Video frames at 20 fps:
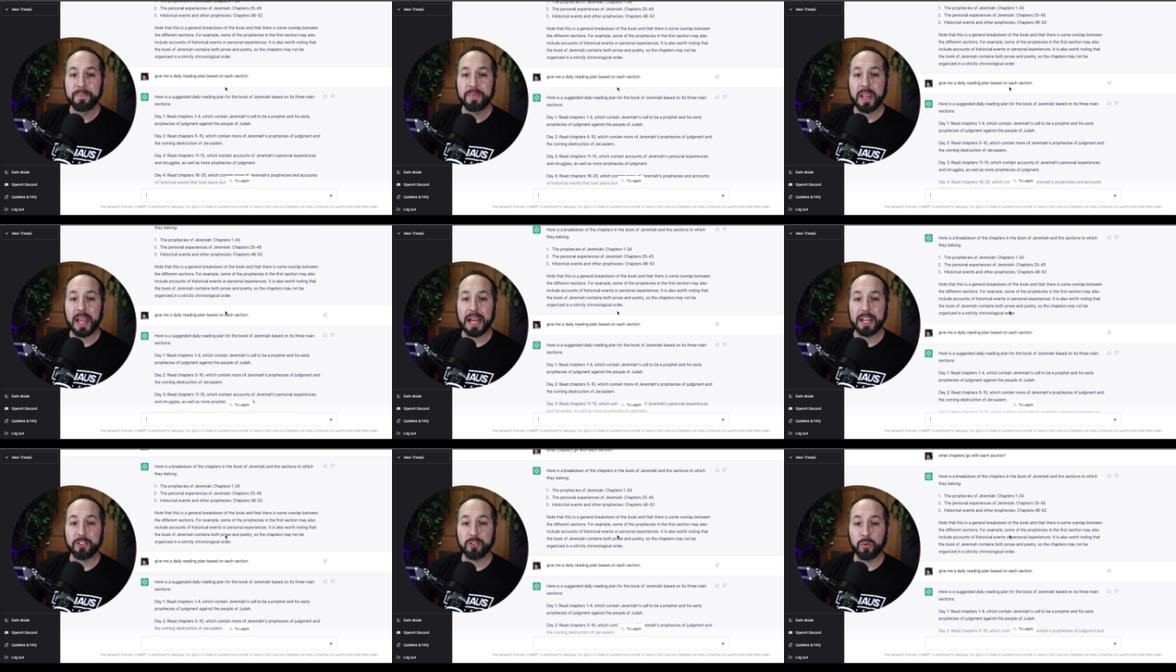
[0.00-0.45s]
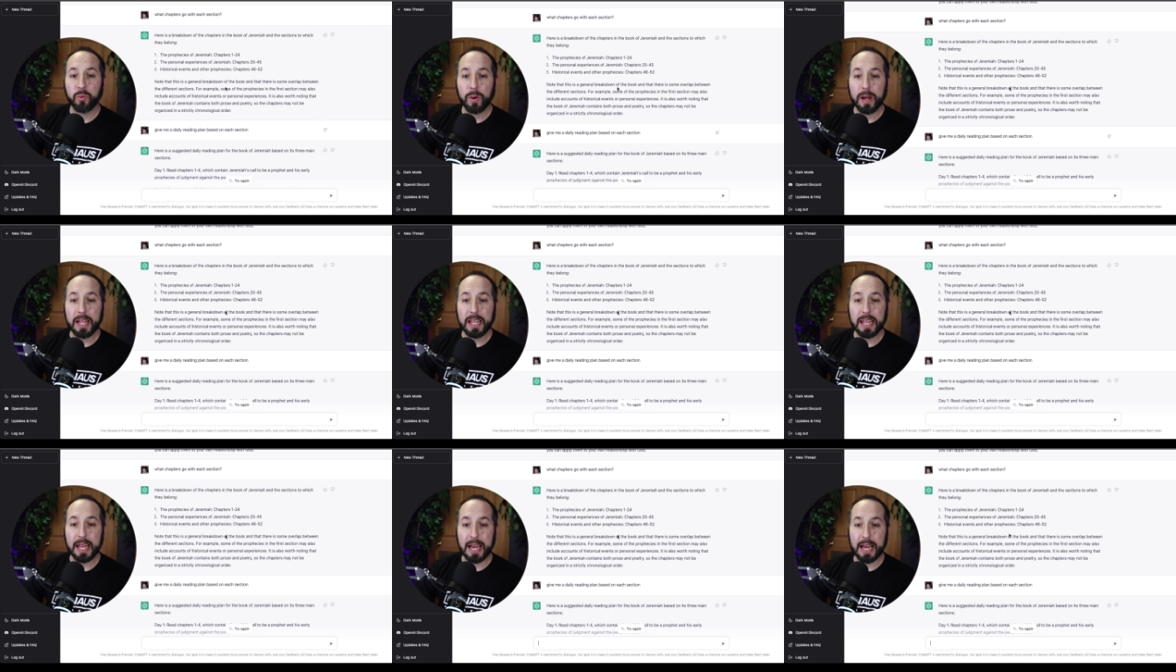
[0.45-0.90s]
as
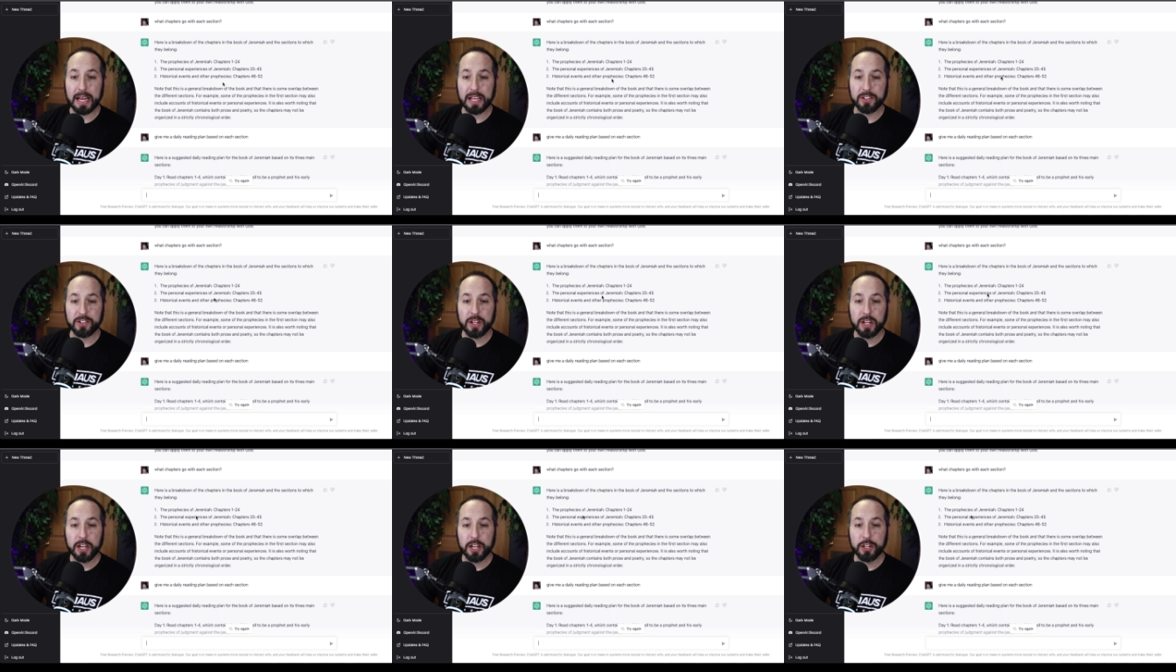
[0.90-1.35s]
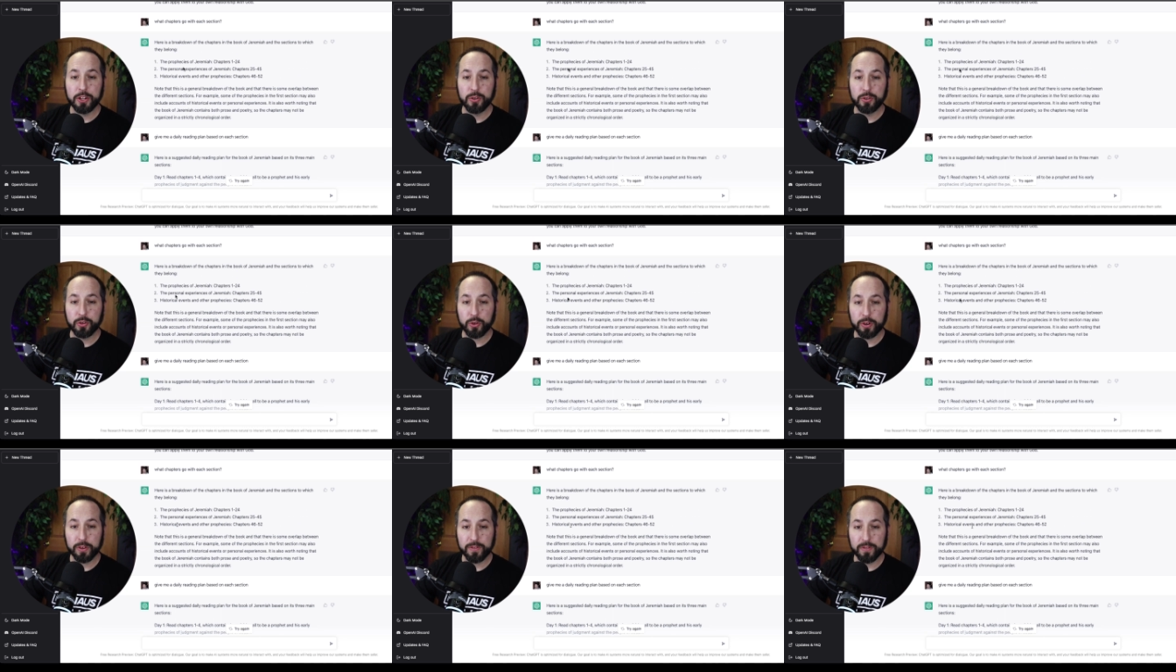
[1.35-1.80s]
well as you
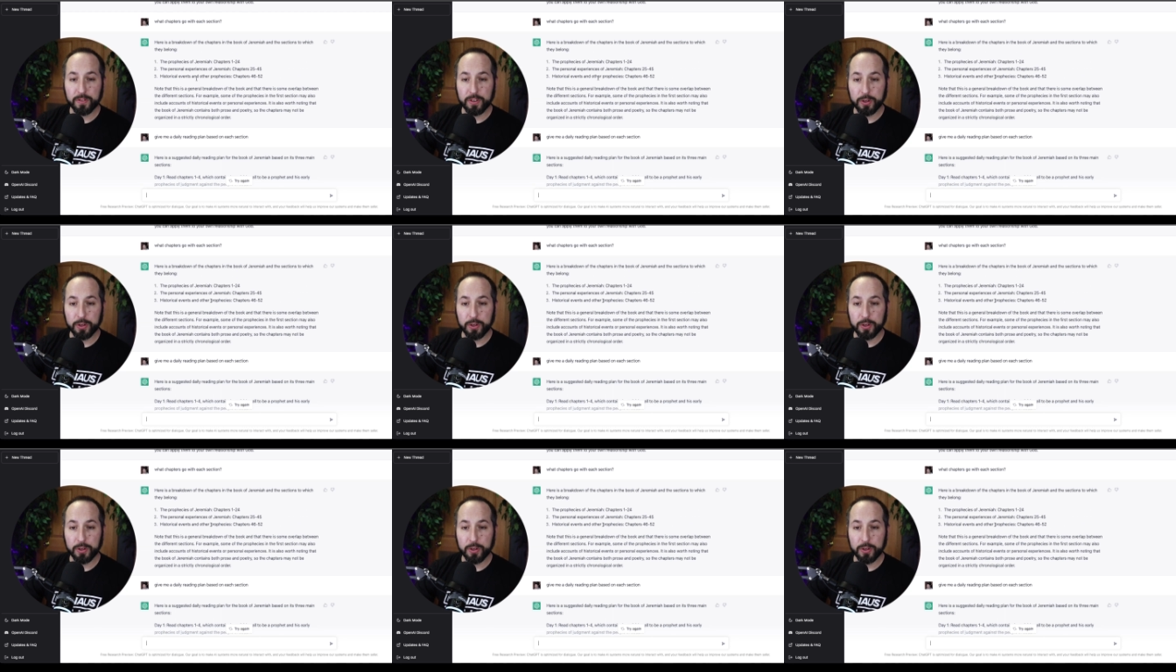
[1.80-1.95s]
sort of,